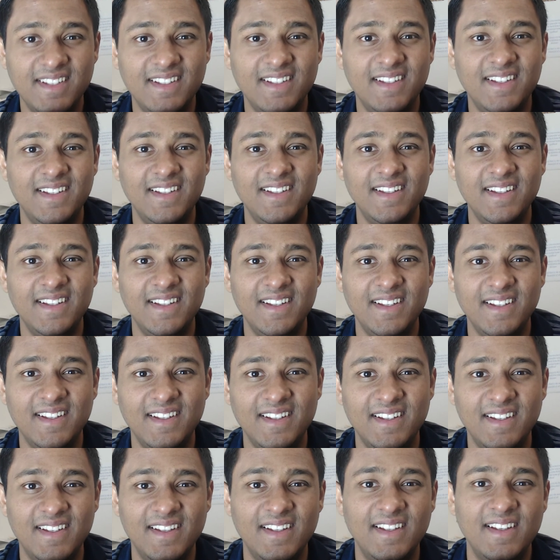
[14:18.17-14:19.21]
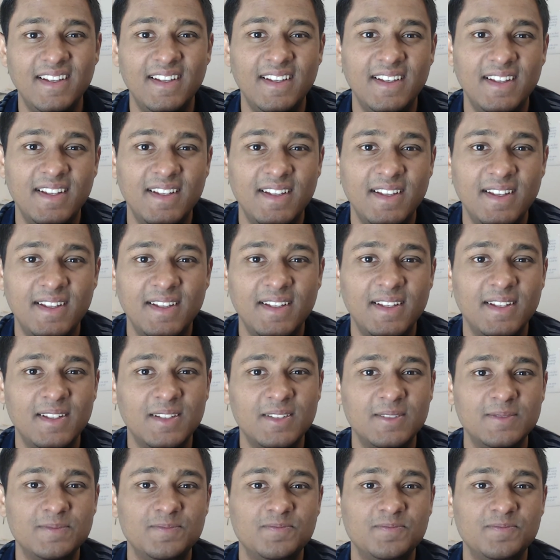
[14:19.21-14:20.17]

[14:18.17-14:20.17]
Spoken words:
(silence)